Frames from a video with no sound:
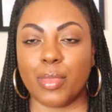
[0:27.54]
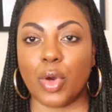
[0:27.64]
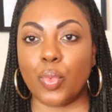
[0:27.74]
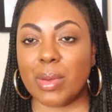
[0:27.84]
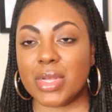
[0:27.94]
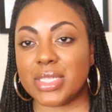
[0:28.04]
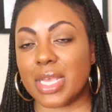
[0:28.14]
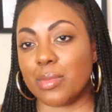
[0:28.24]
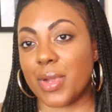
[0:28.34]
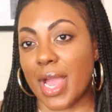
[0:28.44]
women's
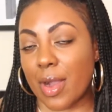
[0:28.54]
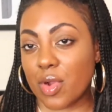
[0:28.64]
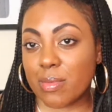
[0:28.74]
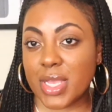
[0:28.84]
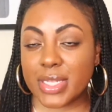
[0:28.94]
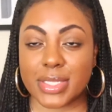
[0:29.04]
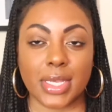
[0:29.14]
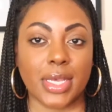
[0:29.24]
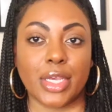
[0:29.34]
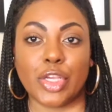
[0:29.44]
empowerment
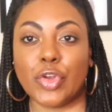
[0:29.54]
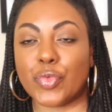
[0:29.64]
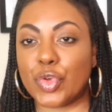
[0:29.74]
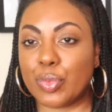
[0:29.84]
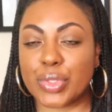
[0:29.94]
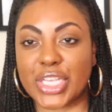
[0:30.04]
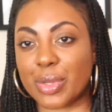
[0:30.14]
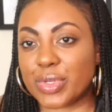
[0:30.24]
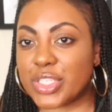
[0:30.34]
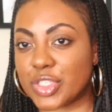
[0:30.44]
group
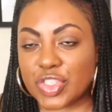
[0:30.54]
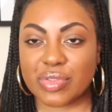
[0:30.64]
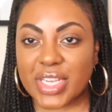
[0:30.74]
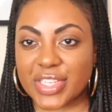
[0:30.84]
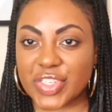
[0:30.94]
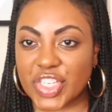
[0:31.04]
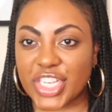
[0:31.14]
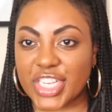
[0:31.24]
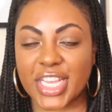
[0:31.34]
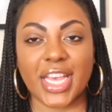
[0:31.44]
type of
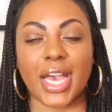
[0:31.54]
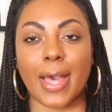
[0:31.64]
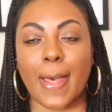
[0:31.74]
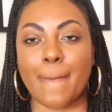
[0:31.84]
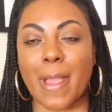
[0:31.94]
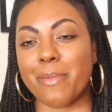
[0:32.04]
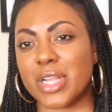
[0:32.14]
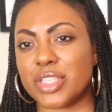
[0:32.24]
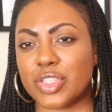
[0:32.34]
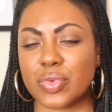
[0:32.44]
situation. I
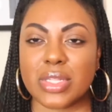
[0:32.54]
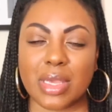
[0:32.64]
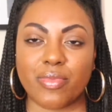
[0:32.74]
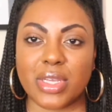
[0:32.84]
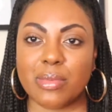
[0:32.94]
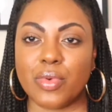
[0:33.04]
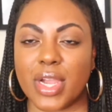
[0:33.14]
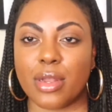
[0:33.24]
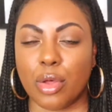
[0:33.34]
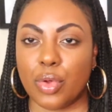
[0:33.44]
meant to do it like really more
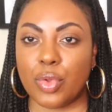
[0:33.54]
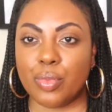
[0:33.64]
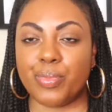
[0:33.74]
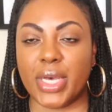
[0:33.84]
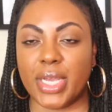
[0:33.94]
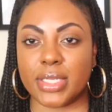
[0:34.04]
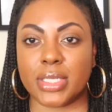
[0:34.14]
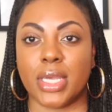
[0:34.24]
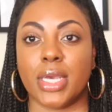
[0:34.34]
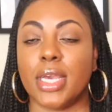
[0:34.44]
at home,
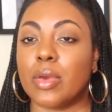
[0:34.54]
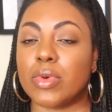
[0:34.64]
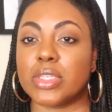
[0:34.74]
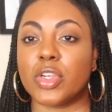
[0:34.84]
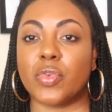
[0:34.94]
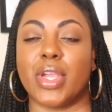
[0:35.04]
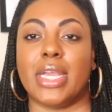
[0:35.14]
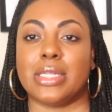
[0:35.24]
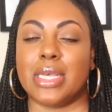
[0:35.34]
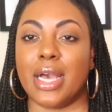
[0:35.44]
but it was a
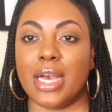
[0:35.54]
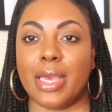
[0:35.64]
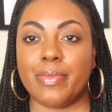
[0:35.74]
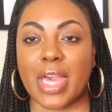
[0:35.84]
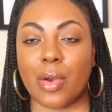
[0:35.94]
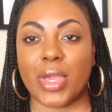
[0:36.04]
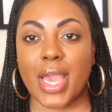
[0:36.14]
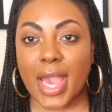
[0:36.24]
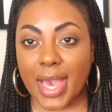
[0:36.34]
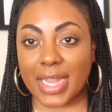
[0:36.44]
great time that we
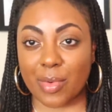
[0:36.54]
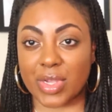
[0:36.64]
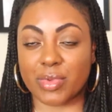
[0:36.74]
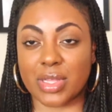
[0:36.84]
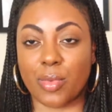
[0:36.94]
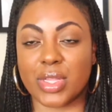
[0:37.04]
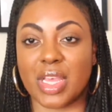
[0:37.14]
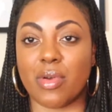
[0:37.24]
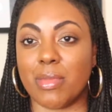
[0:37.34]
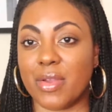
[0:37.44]
had. I went
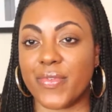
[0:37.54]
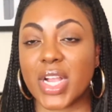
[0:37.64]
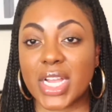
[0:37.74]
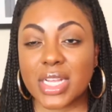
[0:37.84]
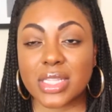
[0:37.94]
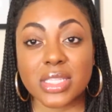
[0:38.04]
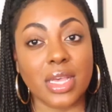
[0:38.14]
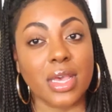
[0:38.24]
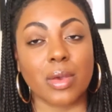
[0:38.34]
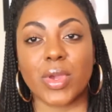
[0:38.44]
there with my friends.
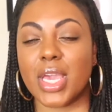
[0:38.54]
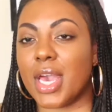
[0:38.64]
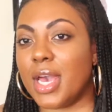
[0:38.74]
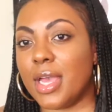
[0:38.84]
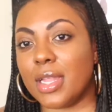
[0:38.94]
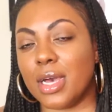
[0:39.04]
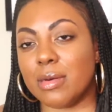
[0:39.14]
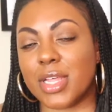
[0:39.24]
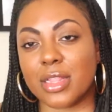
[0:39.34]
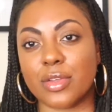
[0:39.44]
We had
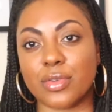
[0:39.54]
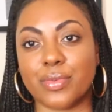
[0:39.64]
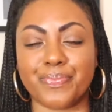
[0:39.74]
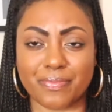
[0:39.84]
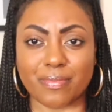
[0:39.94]
like little